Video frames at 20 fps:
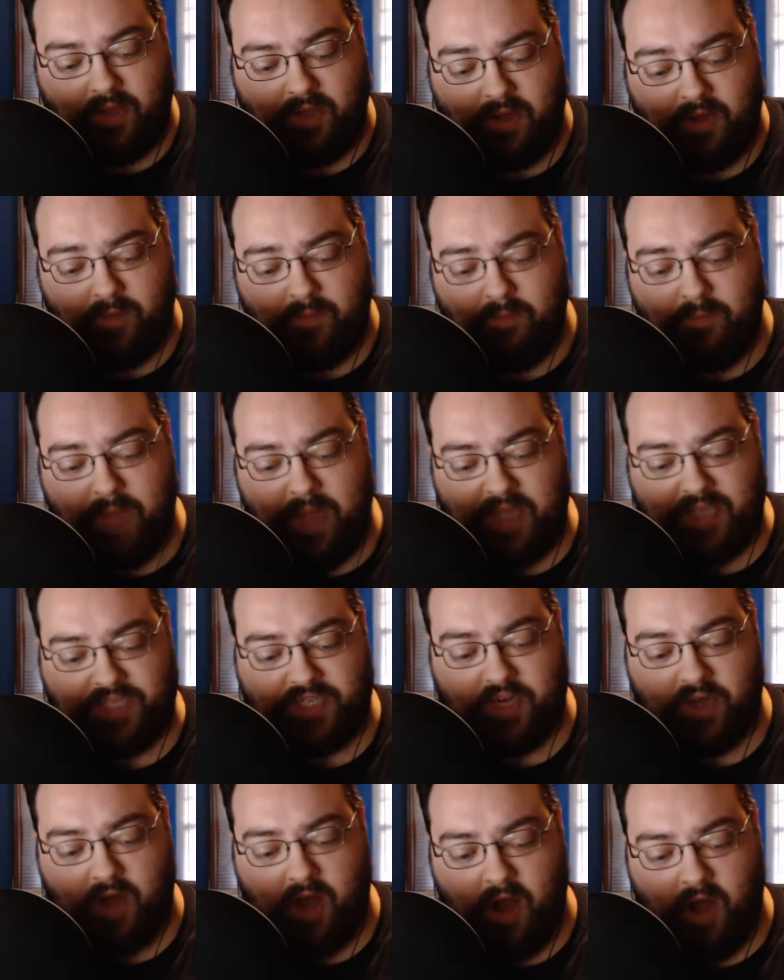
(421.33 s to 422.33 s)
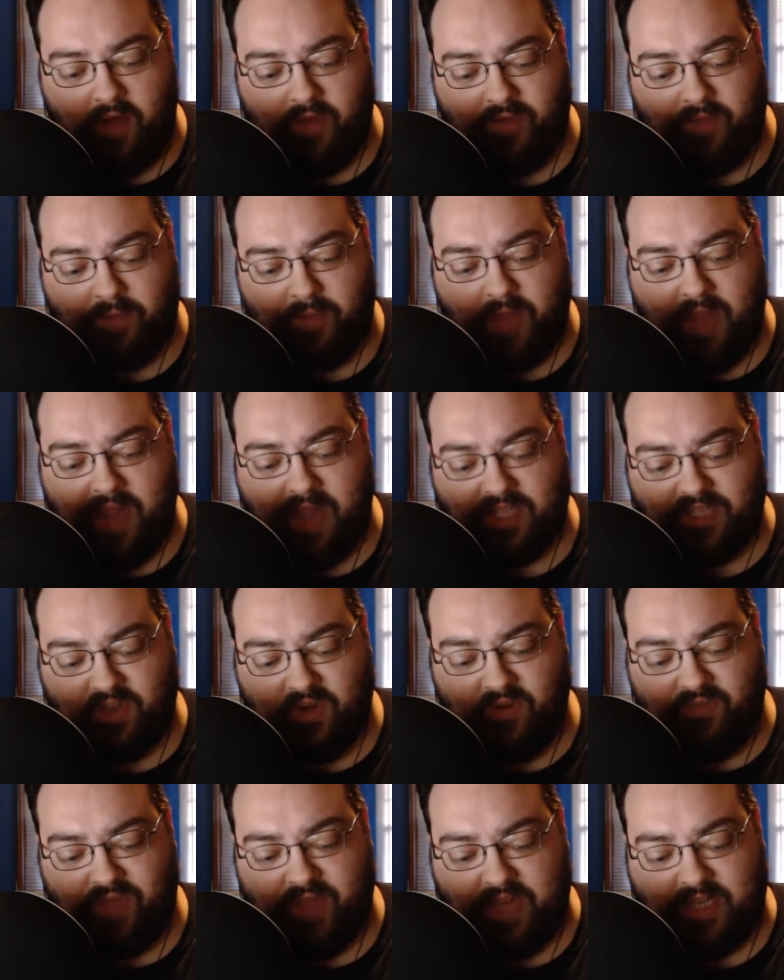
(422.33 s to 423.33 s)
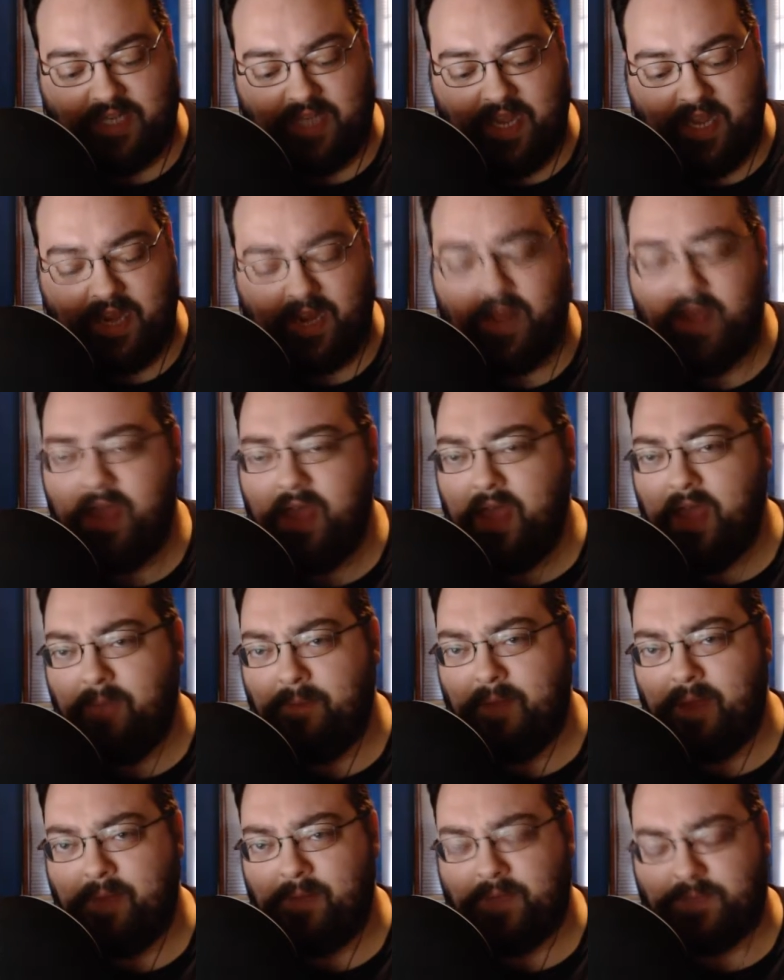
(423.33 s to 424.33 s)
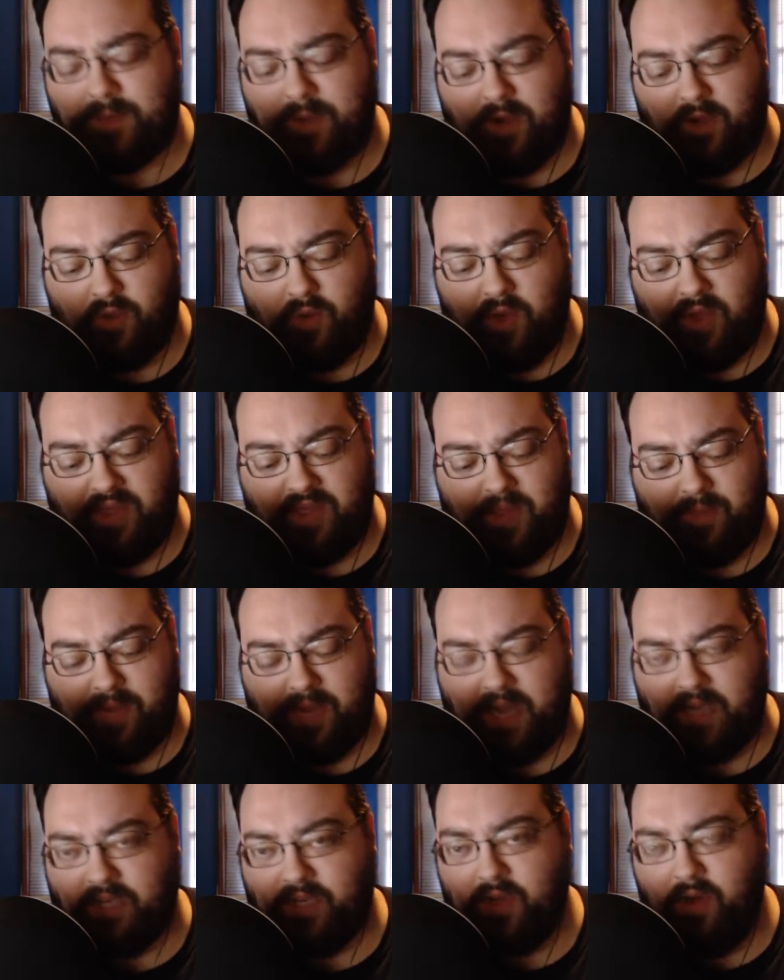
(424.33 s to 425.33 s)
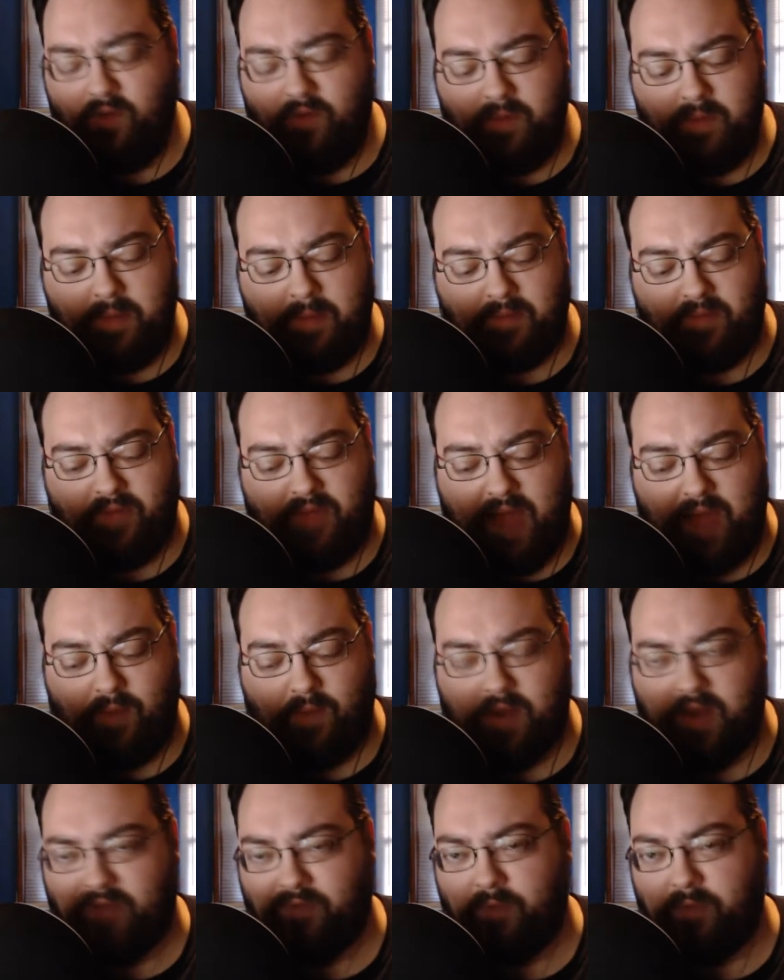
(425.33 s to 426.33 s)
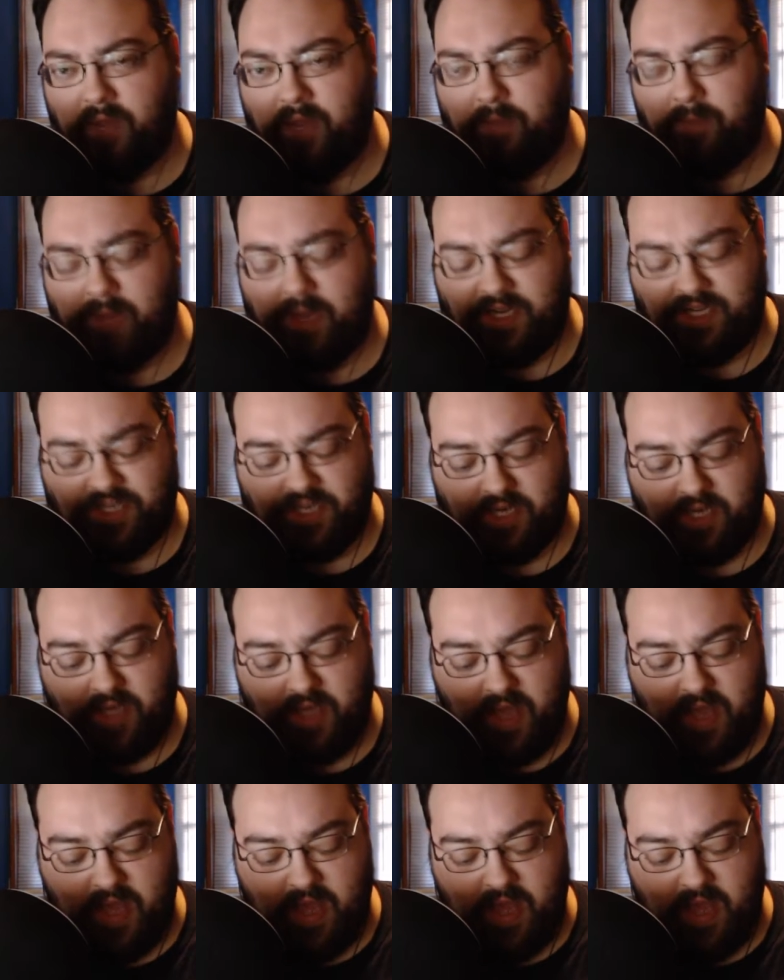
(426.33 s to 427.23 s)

couldn't mention all of the planets, or if they did, it might have just been a quick thing, but I don't remember that one ever being mentioned.